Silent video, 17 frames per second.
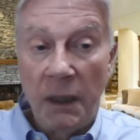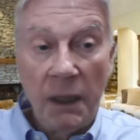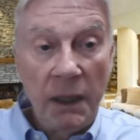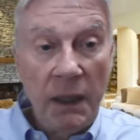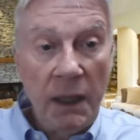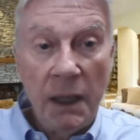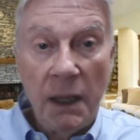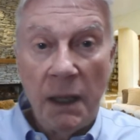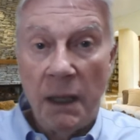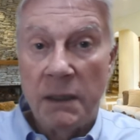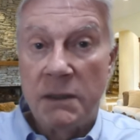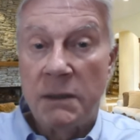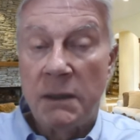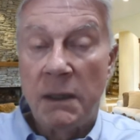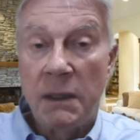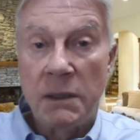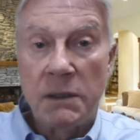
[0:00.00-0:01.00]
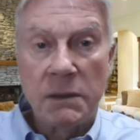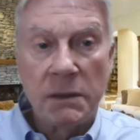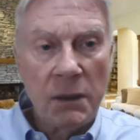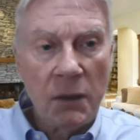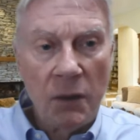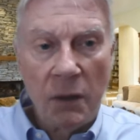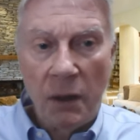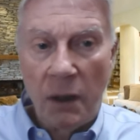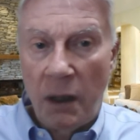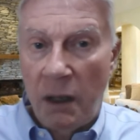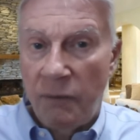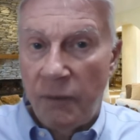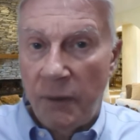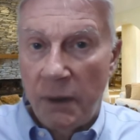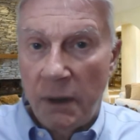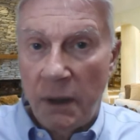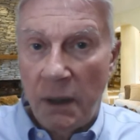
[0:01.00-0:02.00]
I cannot say this
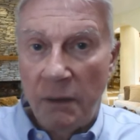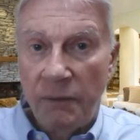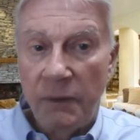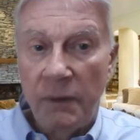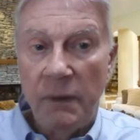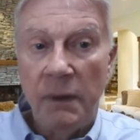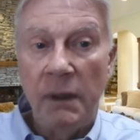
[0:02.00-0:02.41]
often enough,